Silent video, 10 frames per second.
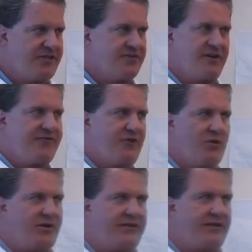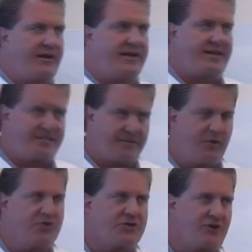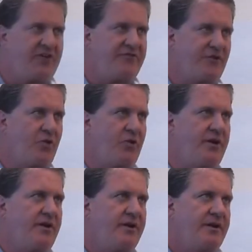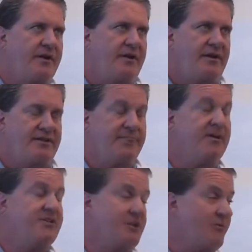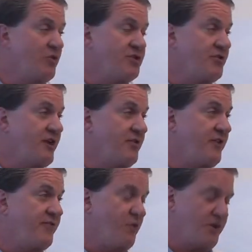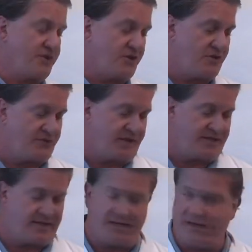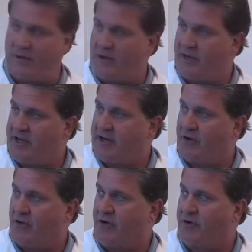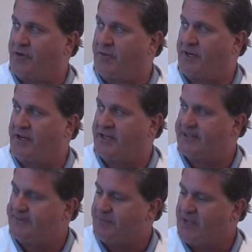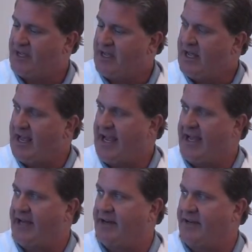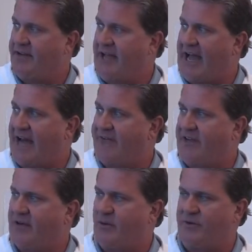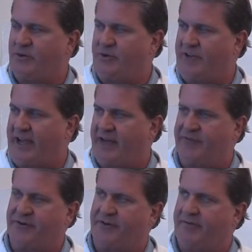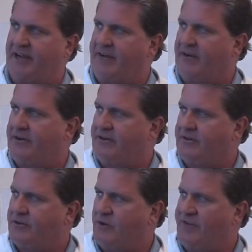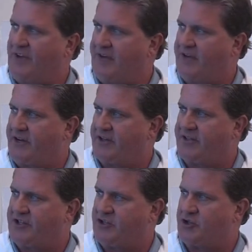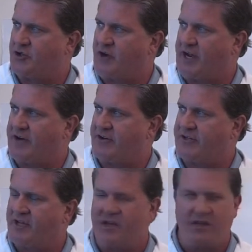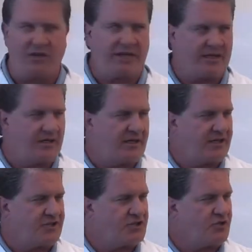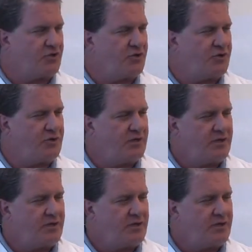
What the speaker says: straightforward. It's the most straightforward. It's amongst the more straightforward surgeries that we get in orthopedics. And the advent, which we've had forever, 25 years, these suture anchors look like a screw,